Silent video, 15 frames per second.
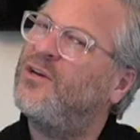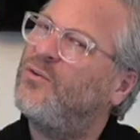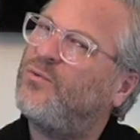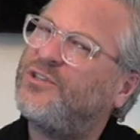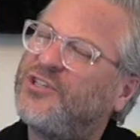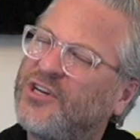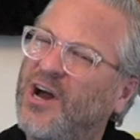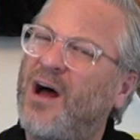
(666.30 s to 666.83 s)

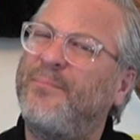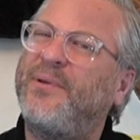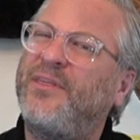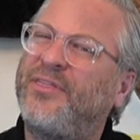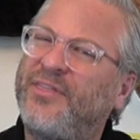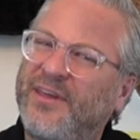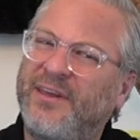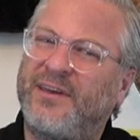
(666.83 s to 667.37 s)
Which got me
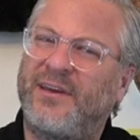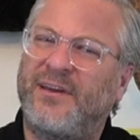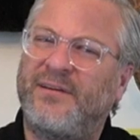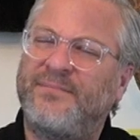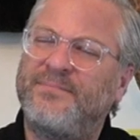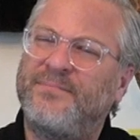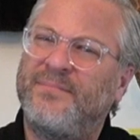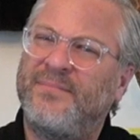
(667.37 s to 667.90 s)
thinking.
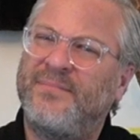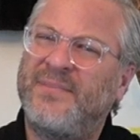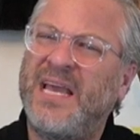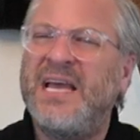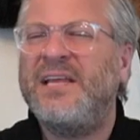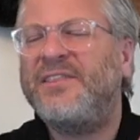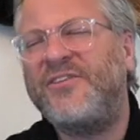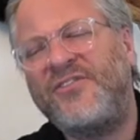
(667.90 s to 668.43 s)

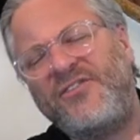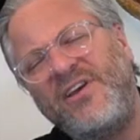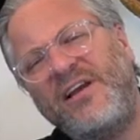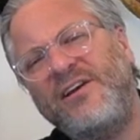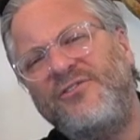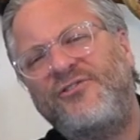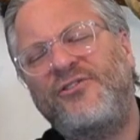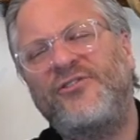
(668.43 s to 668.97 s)
The
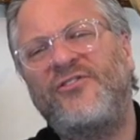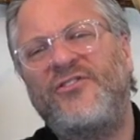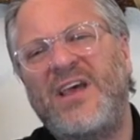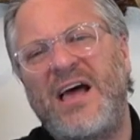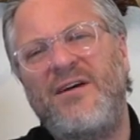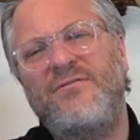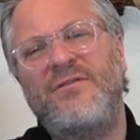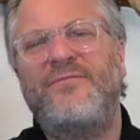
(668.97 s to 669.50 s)
signature
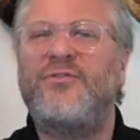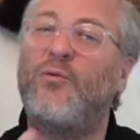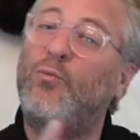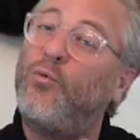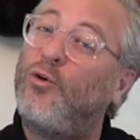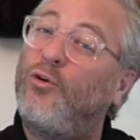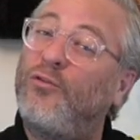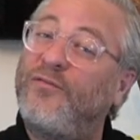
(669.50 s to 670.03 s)
sound of the
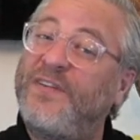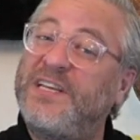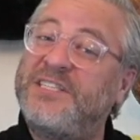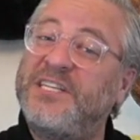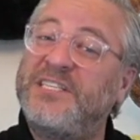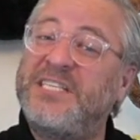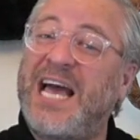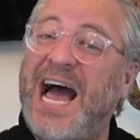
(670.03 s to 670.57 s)
wolf is
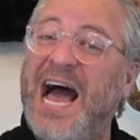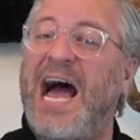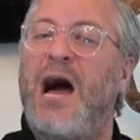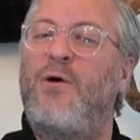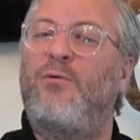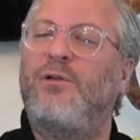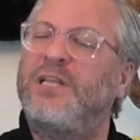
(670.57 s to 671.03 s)
its howl.